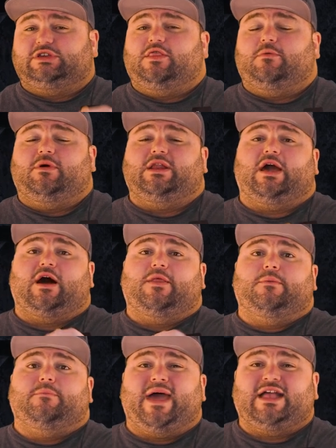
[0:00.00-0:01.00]
of the money on
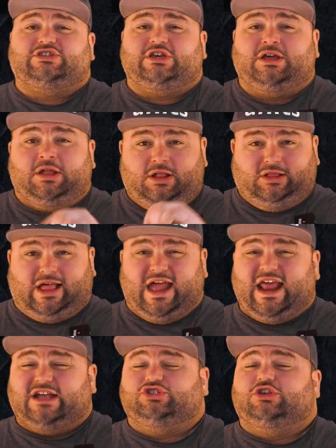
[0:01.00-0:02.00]
the Magic. Line
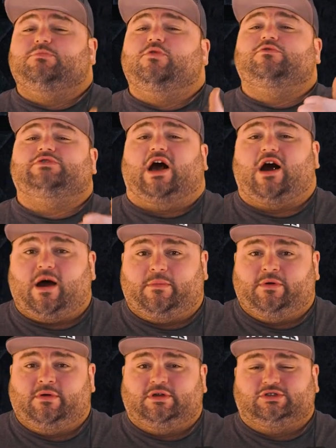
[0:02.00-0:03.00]
actually moves
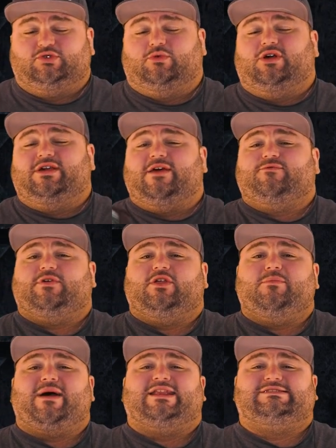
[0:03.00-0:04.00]
up. So we're looking at Philly
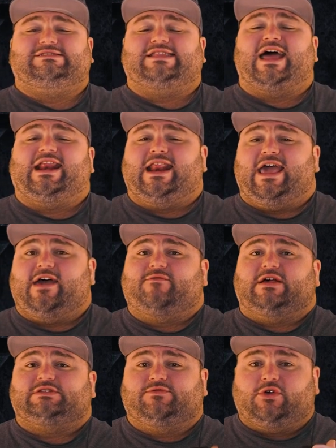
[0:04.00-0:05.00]
minus 9.5
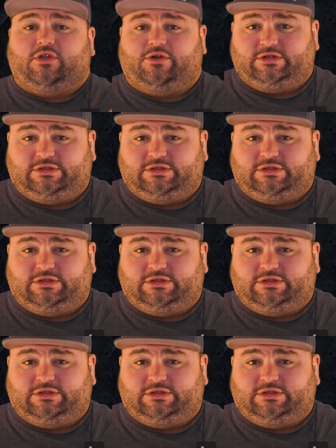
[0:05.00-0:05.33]
as of earlier